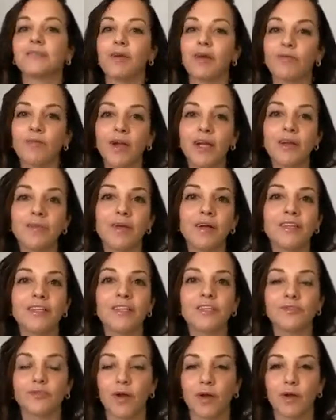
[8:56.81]
Am I right about
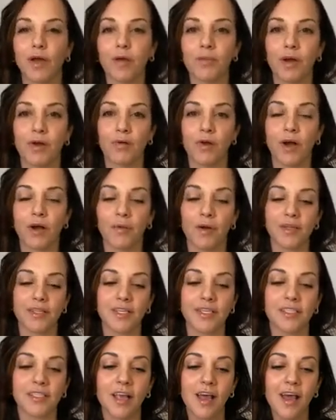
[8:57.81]
this or am I wrong about
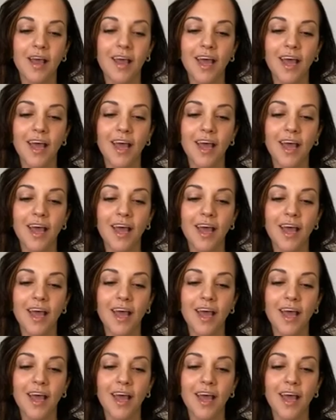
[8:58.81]
this?